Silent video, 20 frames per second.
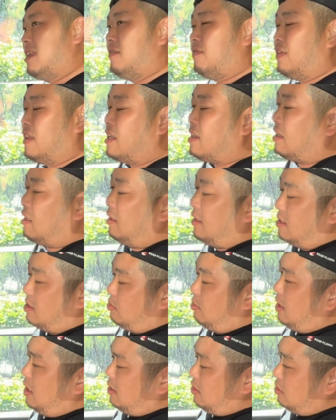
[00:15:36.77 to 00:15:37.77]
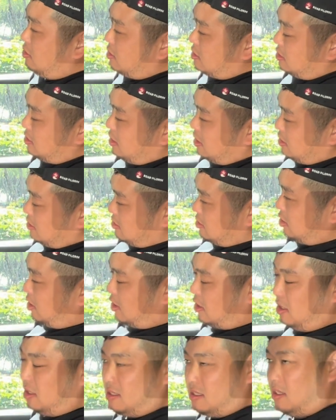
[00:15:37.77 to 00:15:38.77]
vehicle as well. You know, it's not
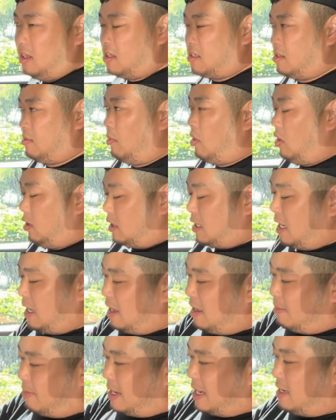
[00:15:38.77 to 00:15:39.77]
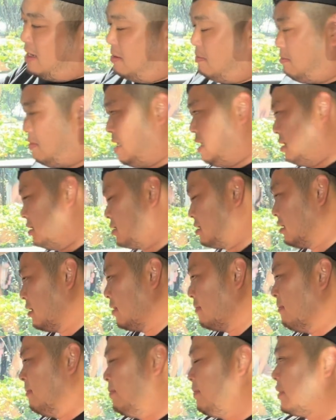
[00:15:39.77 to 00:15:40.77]
a small car by any means.
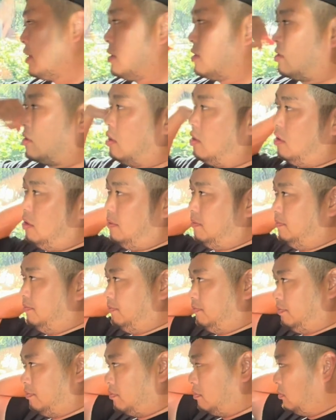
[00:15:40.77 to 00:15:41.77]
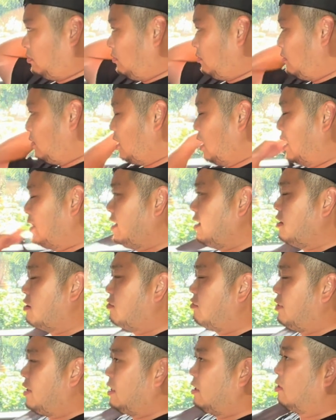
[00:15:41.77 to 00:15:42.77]
So I think the
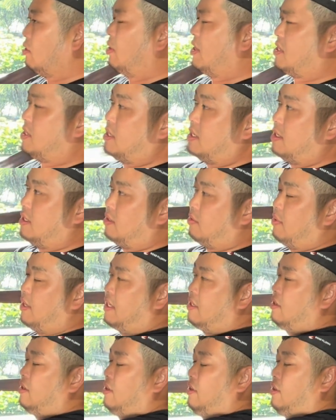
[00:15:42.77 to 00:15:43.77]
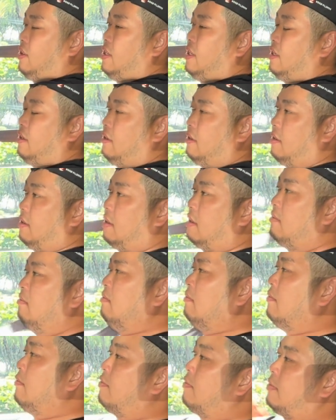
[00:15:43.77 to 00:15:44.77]
real question is whether or not
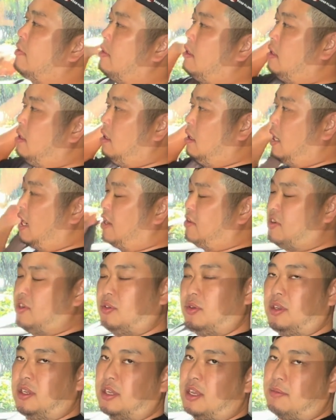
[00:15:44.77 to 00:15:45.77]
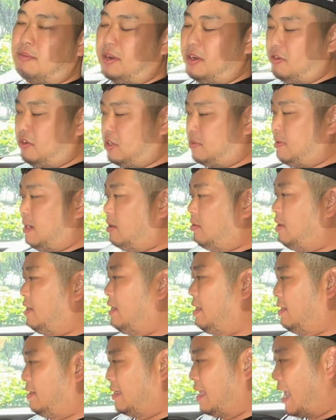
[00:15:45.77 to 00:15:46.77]
129 brake horsepower
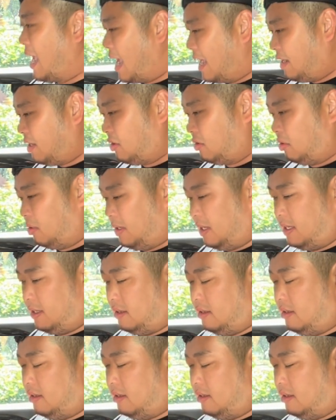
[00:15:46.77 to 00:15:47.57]
is adequate